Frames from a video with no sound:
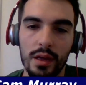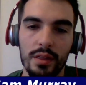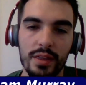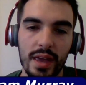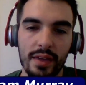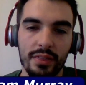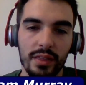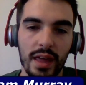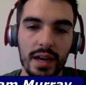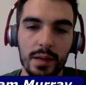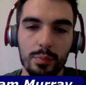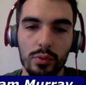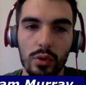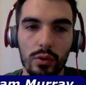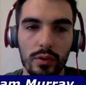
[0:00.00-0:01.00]
the
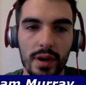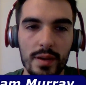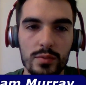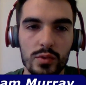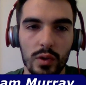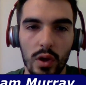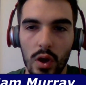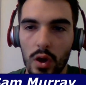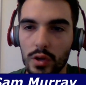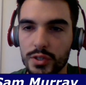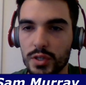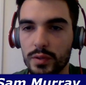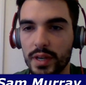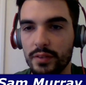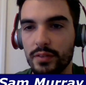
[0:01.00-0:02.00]
athletic programs, while
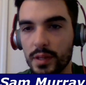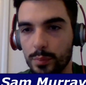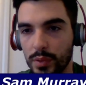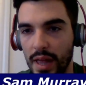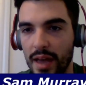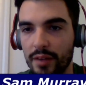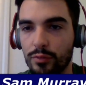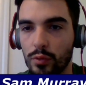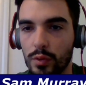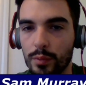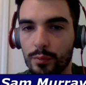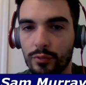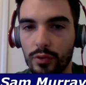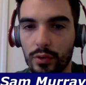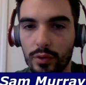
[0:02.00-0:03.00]
also giving the
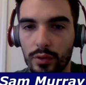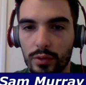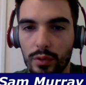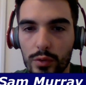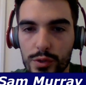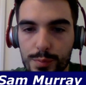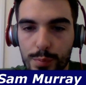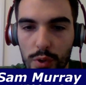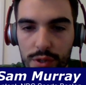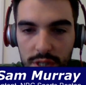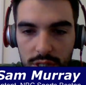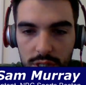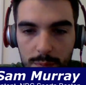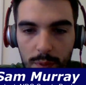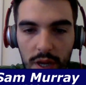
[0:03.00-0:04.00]
platform for those
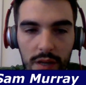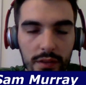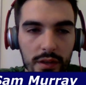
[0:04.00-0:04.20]
participating,